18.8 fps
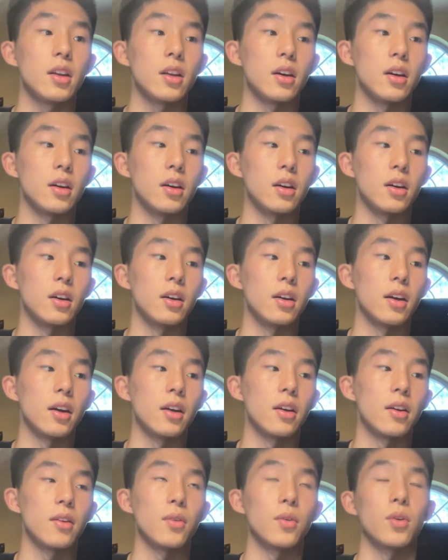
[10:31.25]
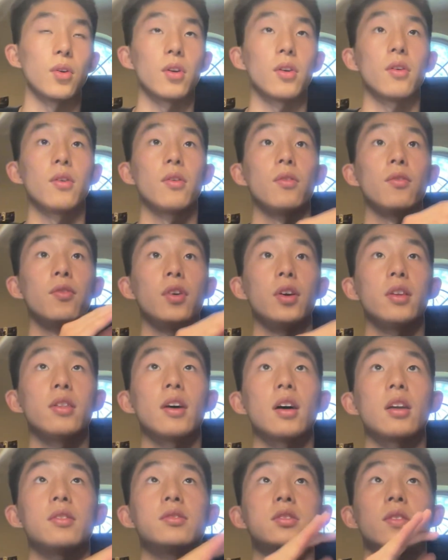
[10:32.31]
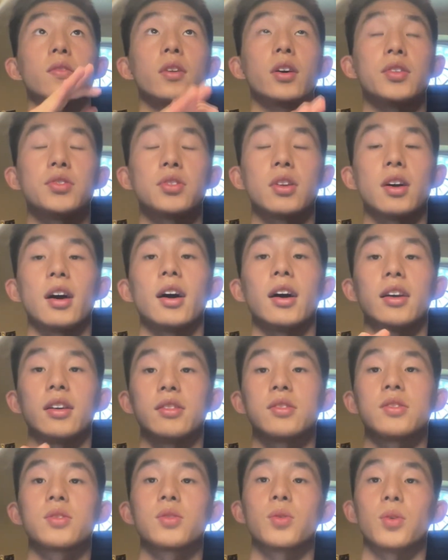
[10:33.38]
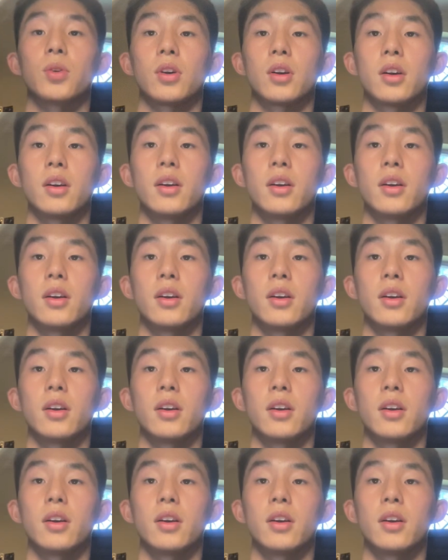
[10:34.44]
uh, or fifth out of seven hundred highest score